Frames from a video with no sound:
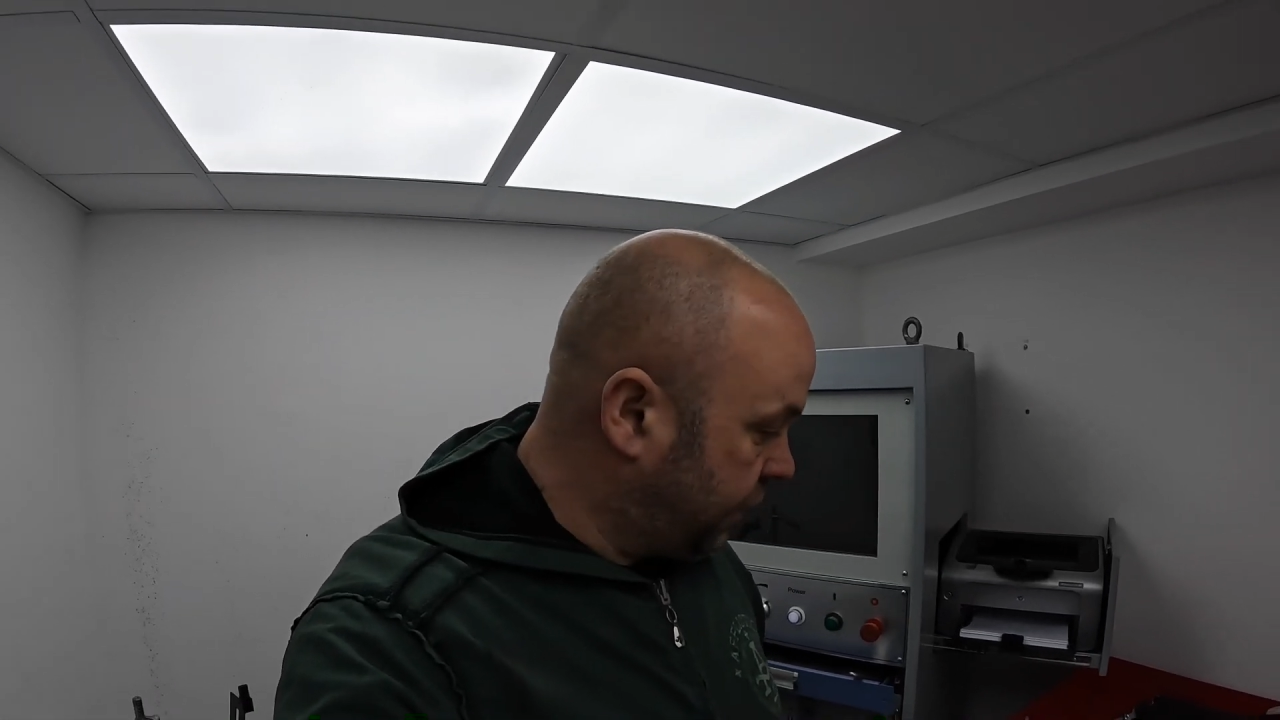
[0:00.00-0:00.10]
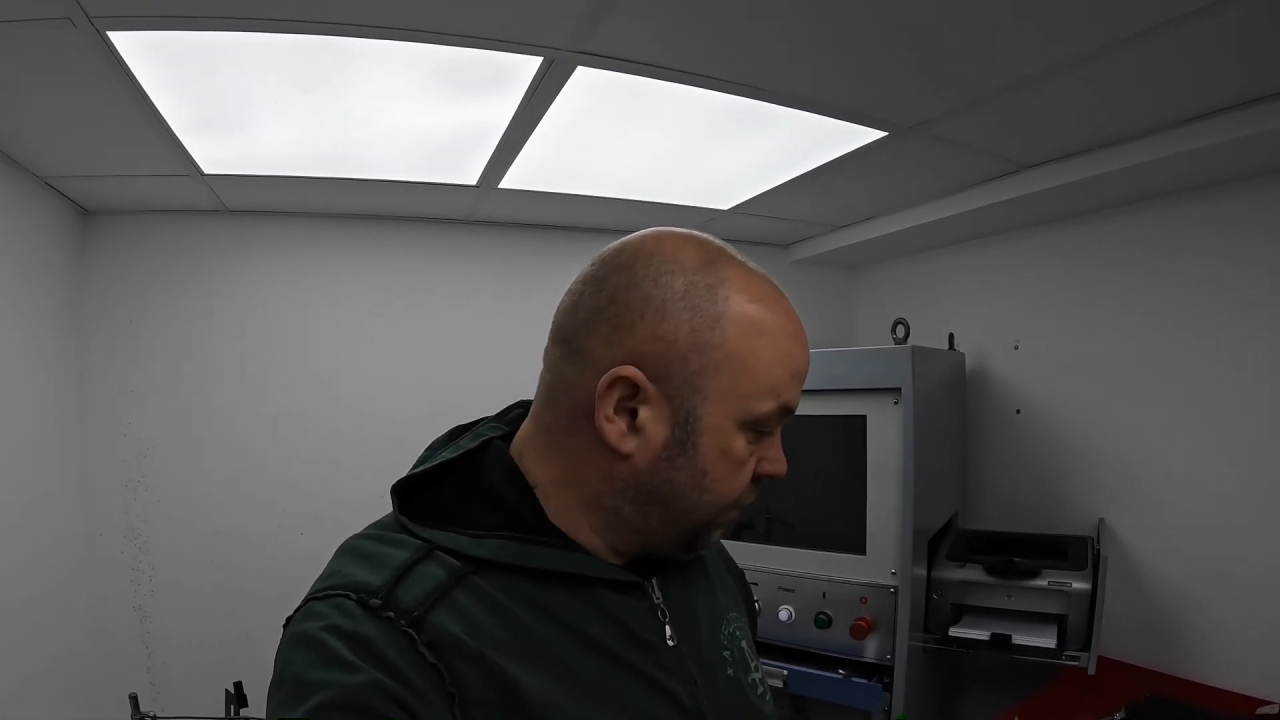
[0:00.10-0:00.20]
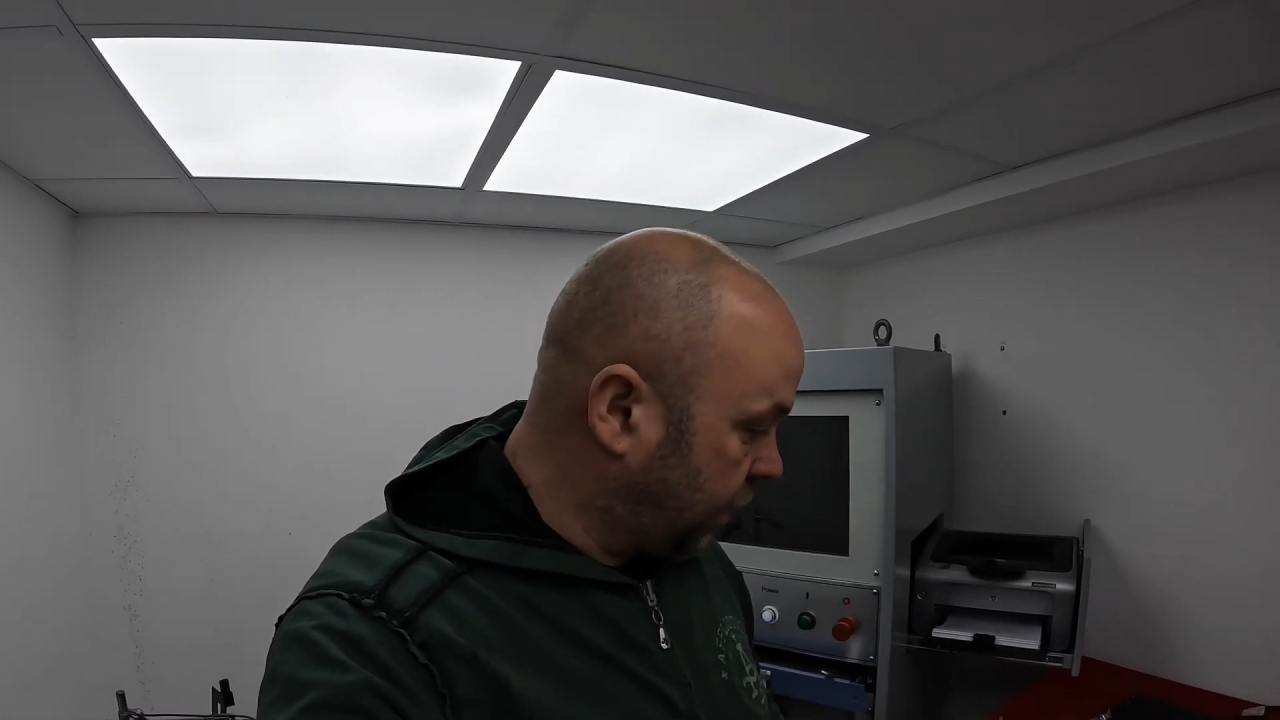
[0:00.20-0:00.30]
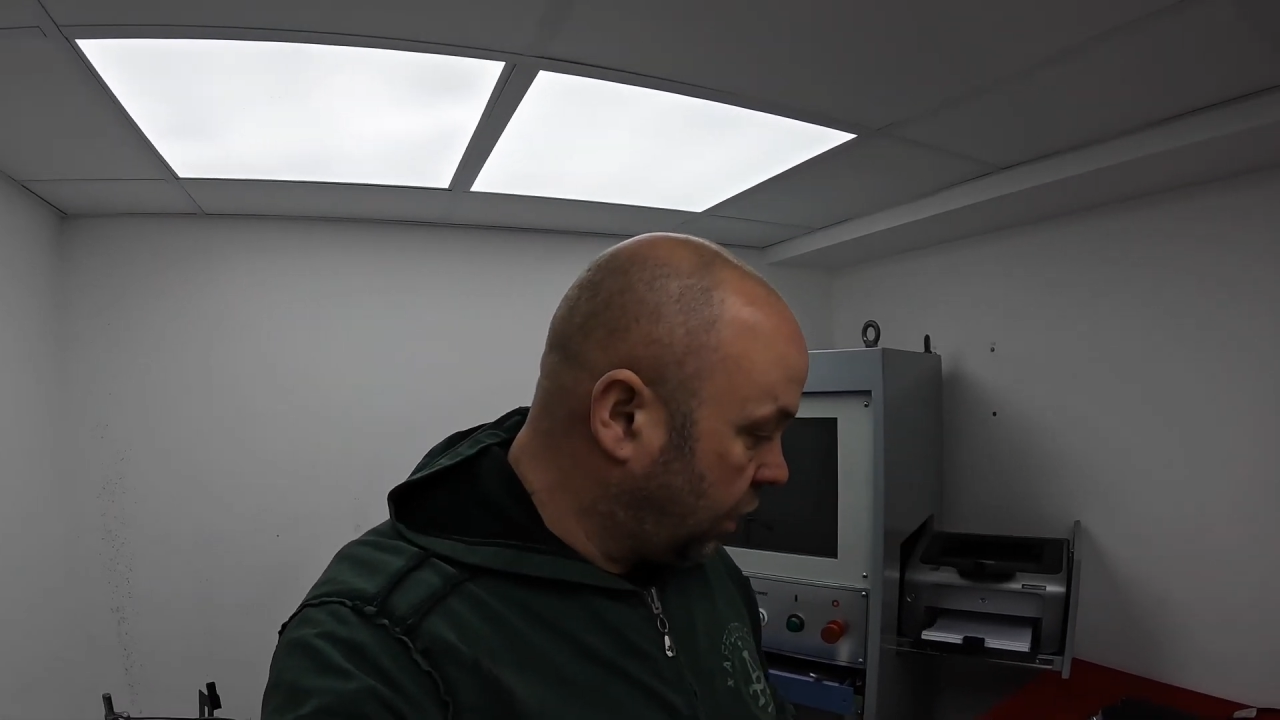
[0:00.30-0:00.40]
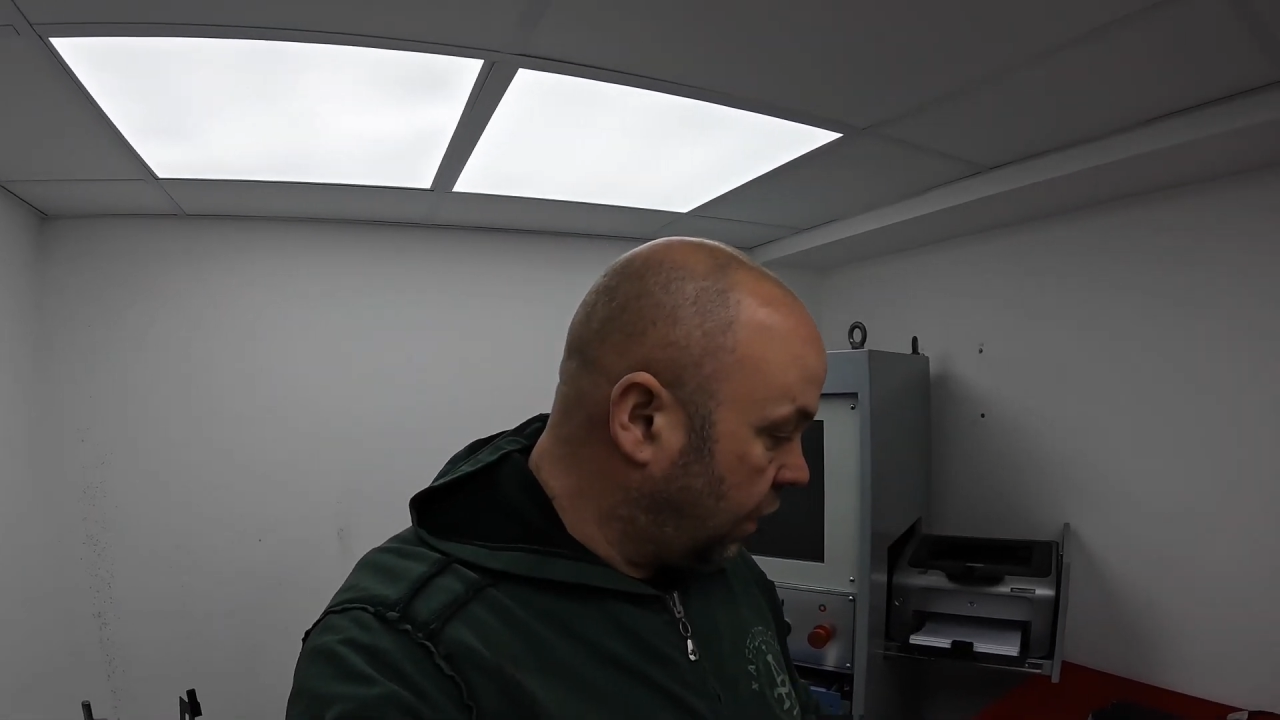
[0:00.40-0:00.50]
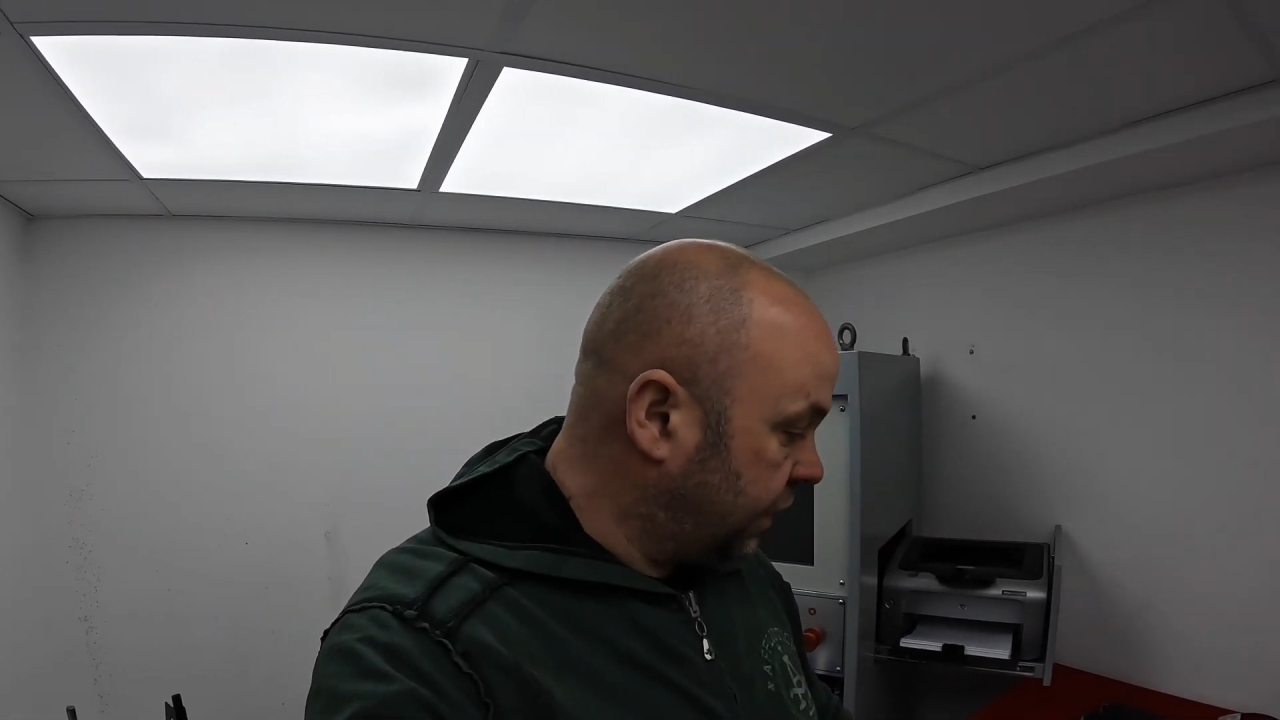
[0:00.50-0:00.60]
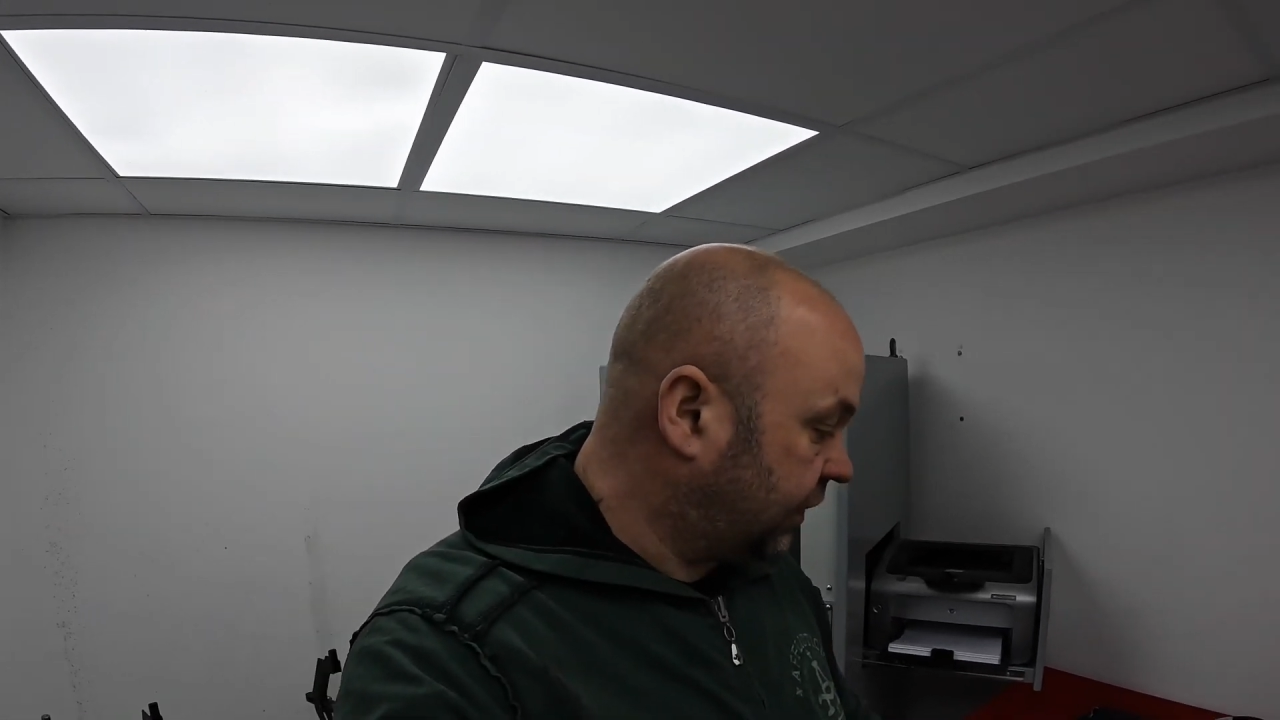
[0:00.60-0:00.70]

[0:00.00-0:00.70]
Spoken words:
filmed a lot of